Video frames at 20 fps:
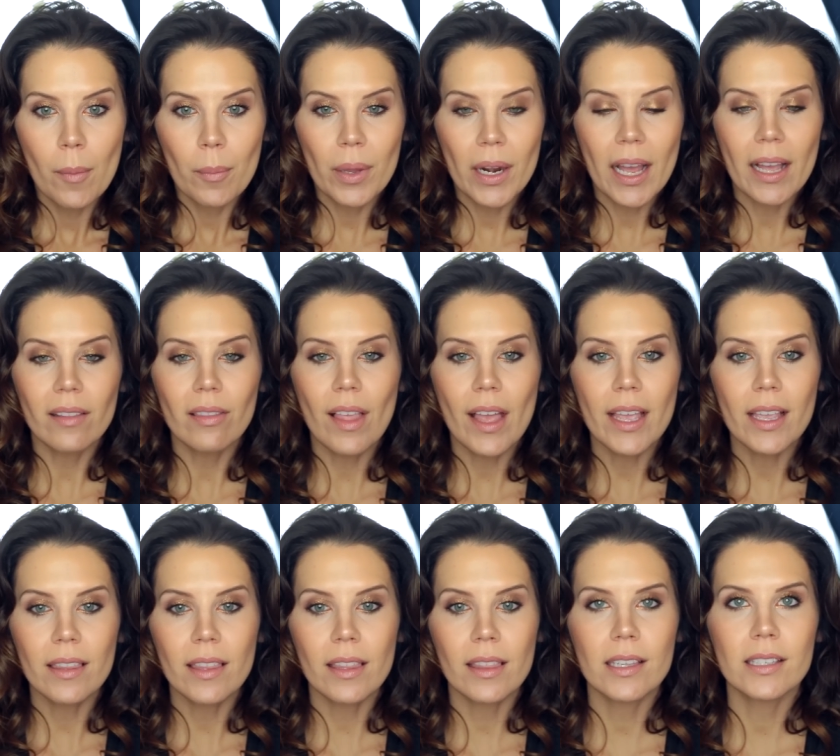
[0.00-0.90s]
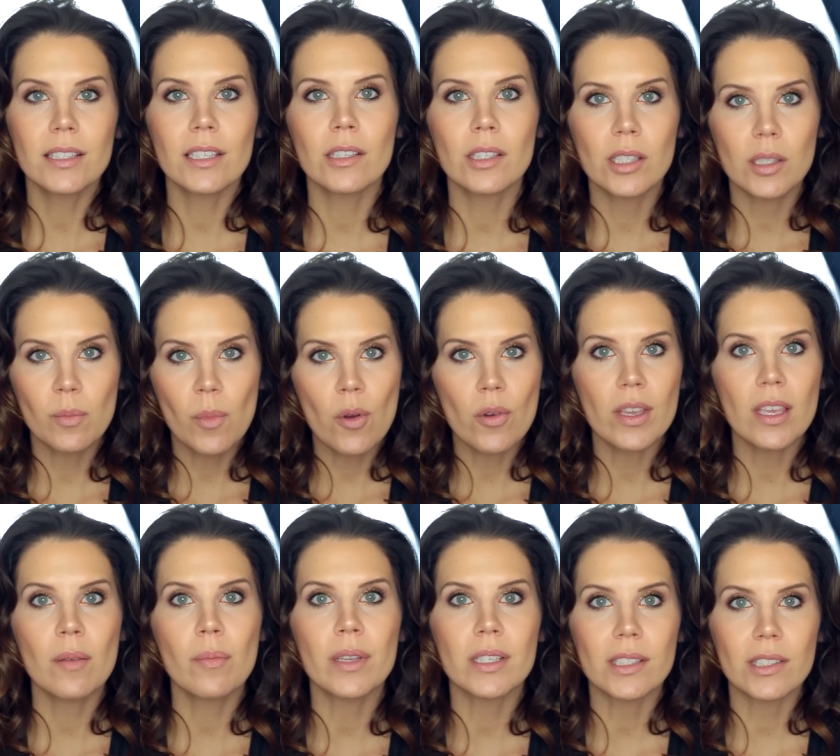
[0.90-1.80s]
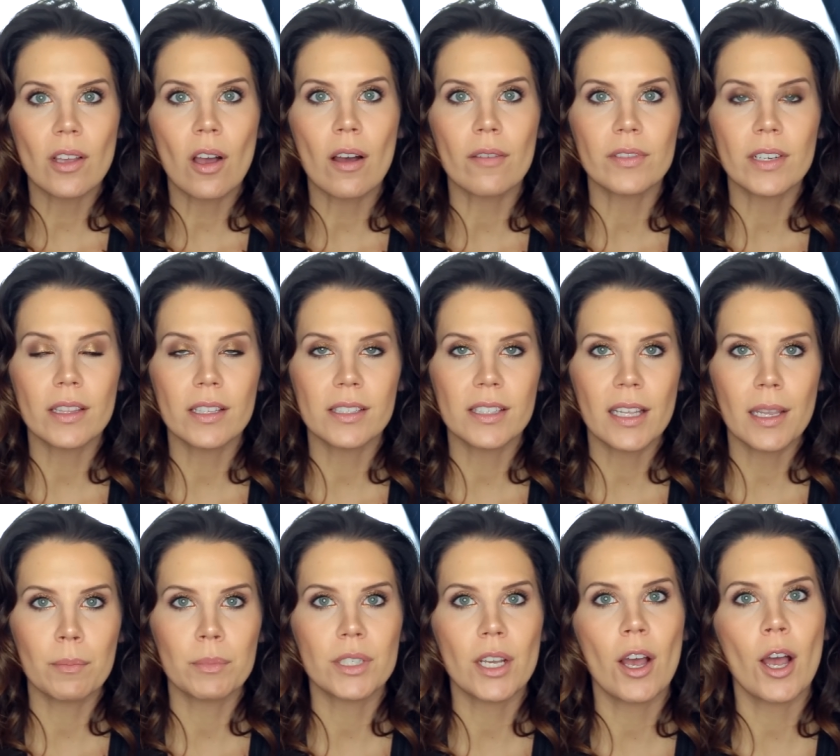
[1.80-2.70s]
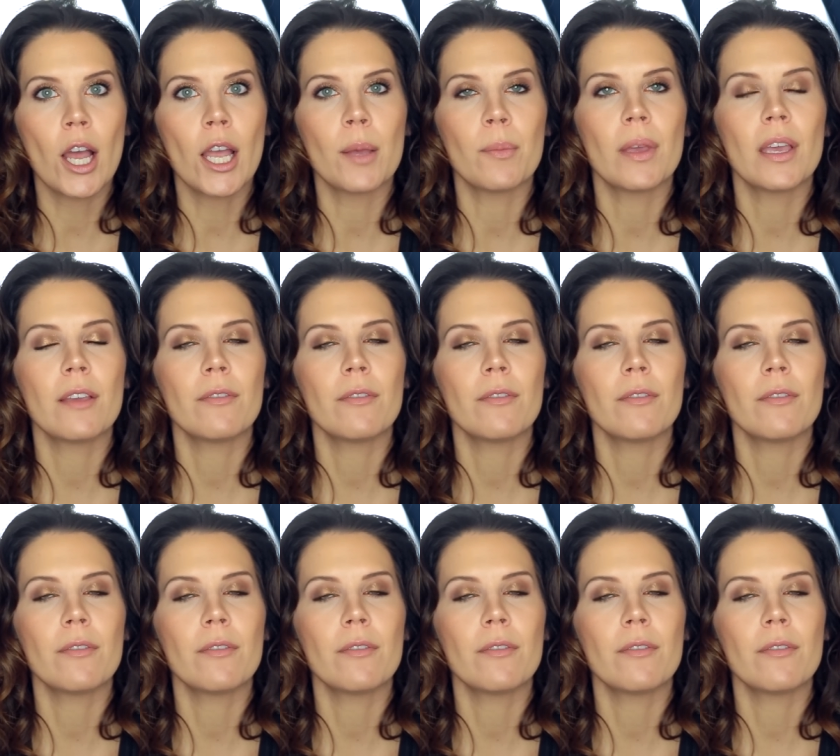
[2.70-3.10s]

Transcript: but I like that this is smoky but soft at the same time.